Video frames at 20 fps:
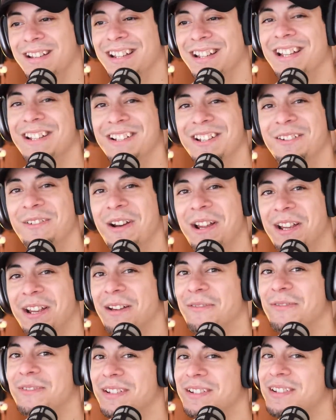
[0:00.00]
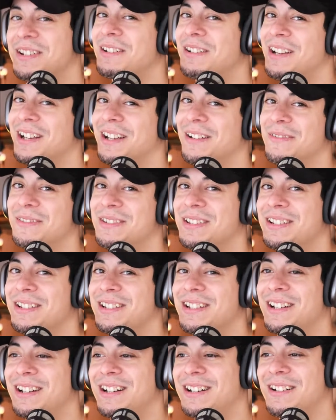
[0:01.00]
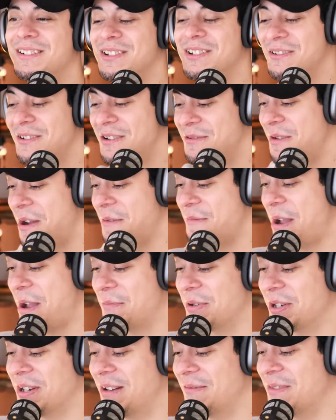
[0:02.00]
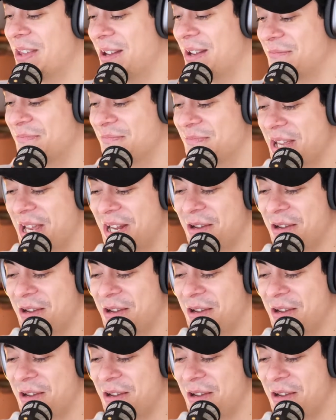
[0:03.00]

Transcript: It's a great gift. It's a great gift. So I'm happy to have that.